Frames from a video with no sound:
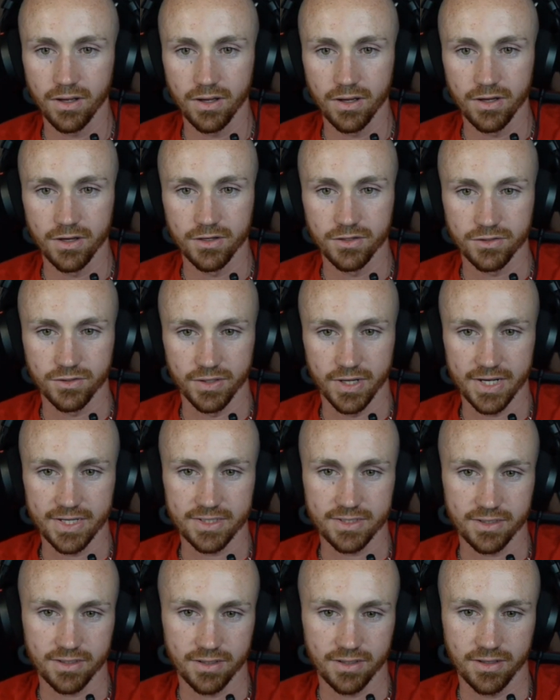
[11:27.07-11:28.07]
So that's
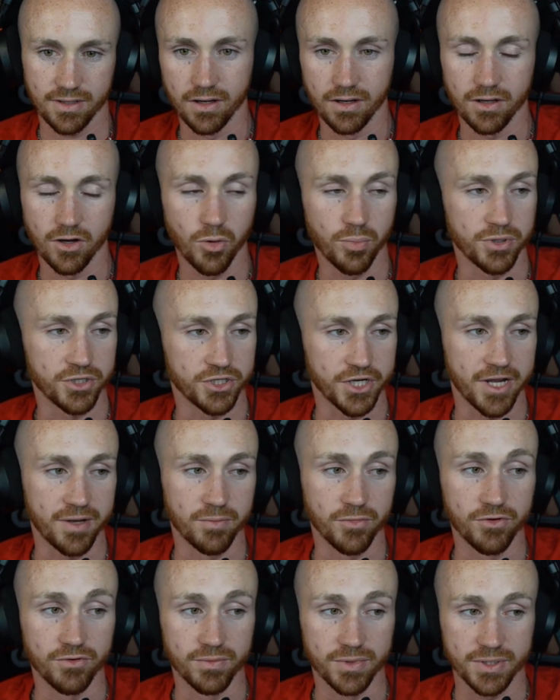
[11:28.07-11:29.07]
open chain
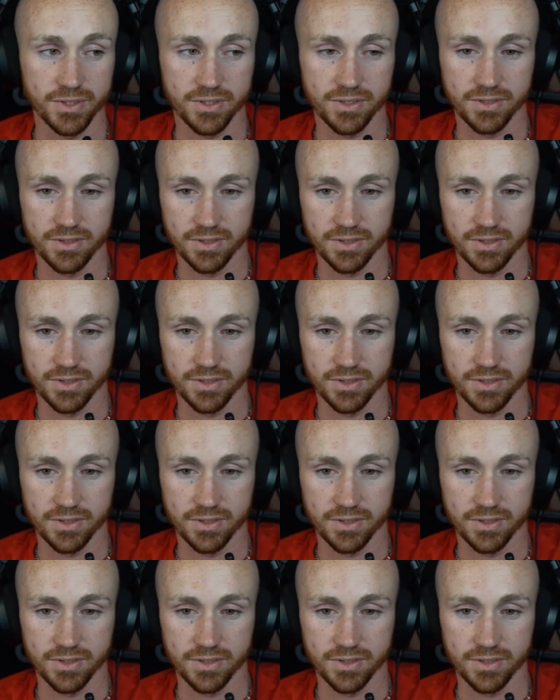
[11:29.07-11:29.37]
movements.